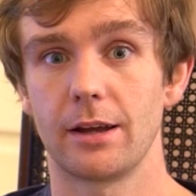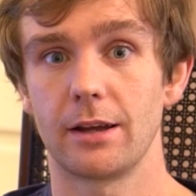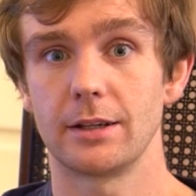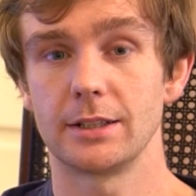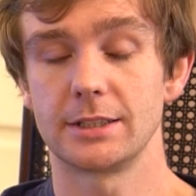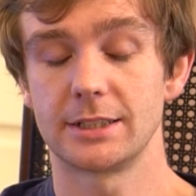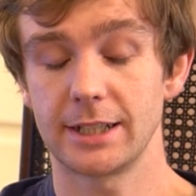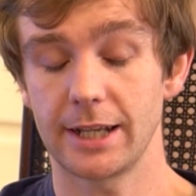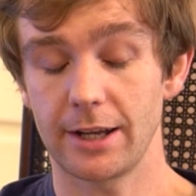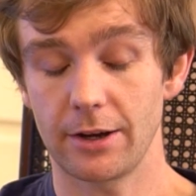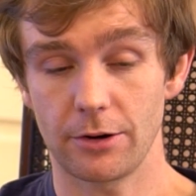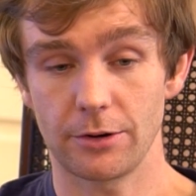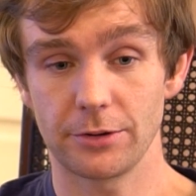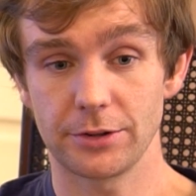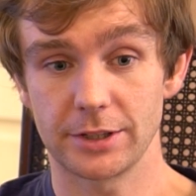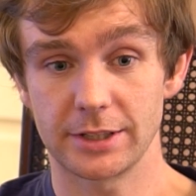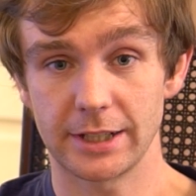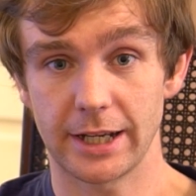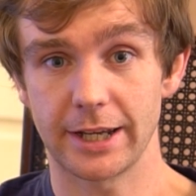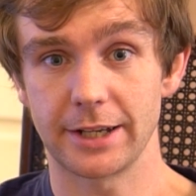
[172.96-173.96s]
set all
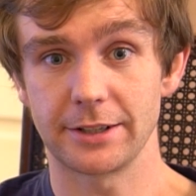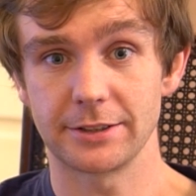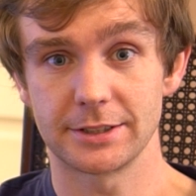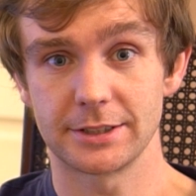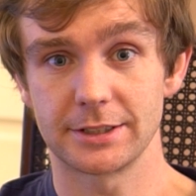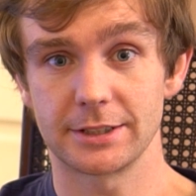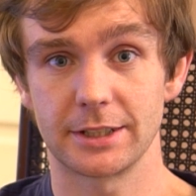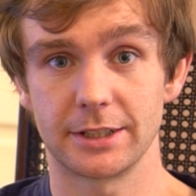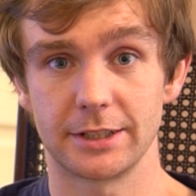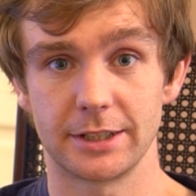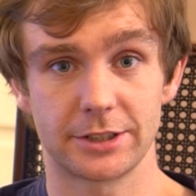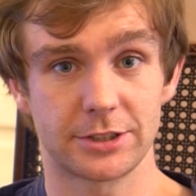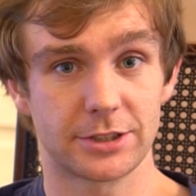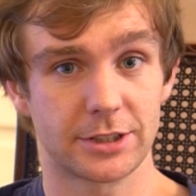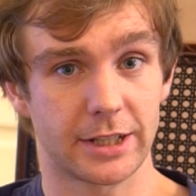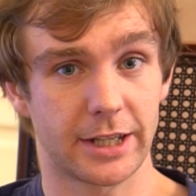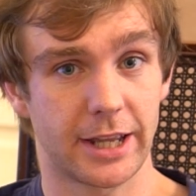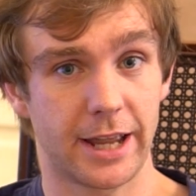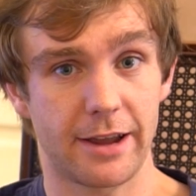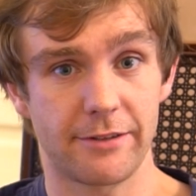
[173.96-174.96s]
the dials to
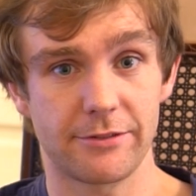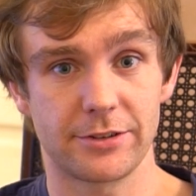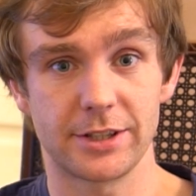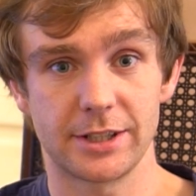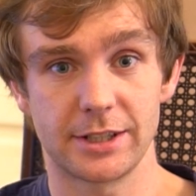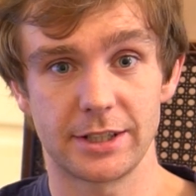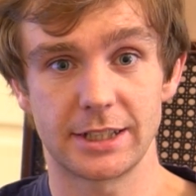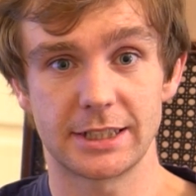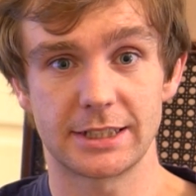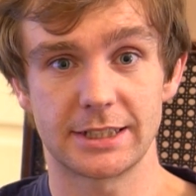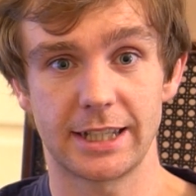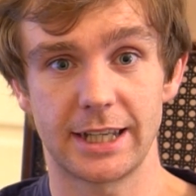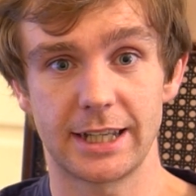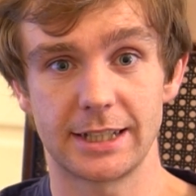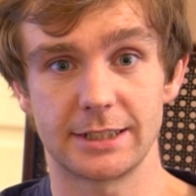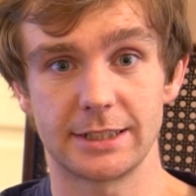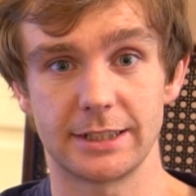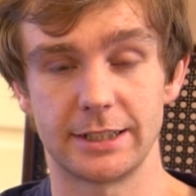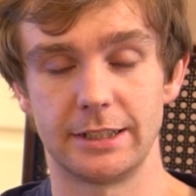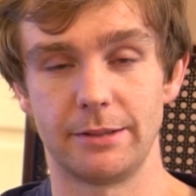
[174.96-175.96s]
literally everything they
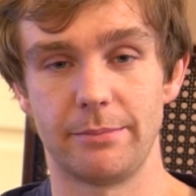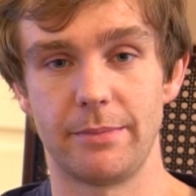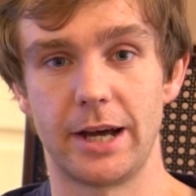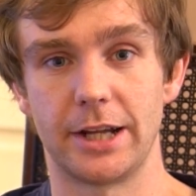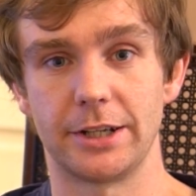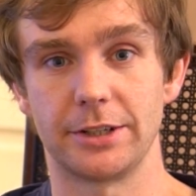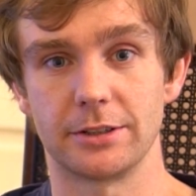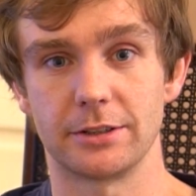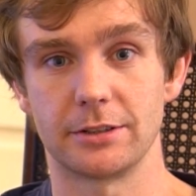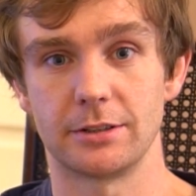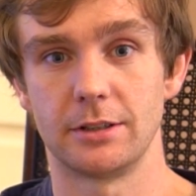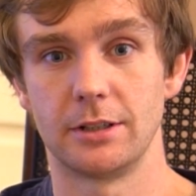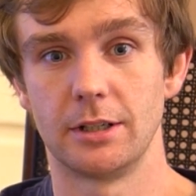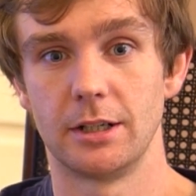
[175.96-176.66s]
said in the manual,